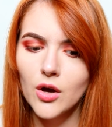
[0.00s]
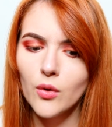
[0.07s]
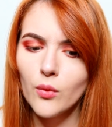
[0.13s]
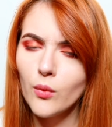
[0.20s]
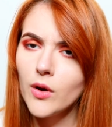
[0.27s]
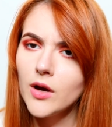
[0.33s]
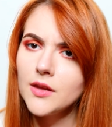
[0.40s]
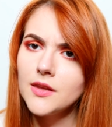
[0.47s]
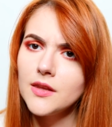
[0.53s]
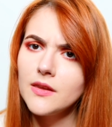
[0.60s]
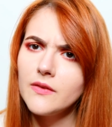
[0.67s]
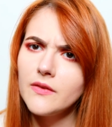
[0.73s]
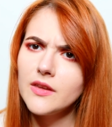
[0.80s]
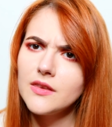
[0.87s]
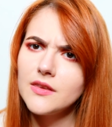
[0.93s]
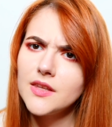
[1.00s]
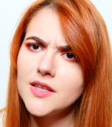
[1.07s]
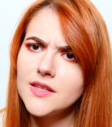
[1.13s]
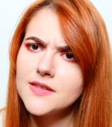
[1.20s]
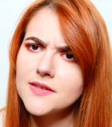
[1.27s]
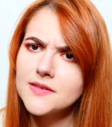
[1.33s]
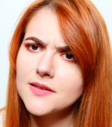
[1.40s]
What if it
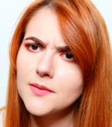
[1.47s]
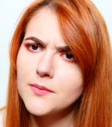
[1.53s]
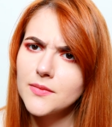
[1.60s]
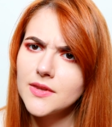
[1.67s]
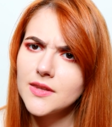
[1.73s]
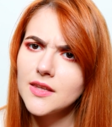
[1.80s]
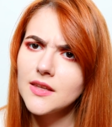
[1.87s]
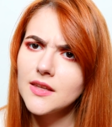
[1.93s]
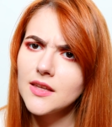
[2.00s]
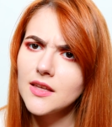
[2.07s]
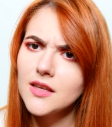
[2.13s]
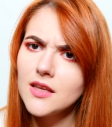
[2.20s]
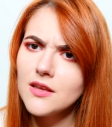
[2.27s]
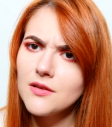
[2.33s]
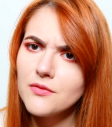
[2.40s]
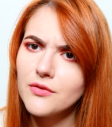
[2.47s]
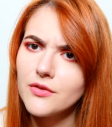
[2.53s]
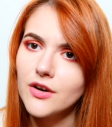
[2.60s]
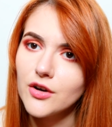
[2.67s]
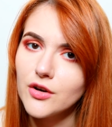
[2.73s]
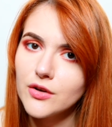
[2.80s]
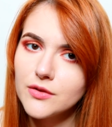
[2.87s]
did something
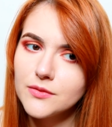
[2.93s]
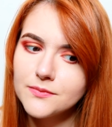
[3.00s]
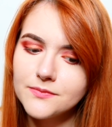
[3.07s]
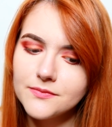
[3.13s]
evil?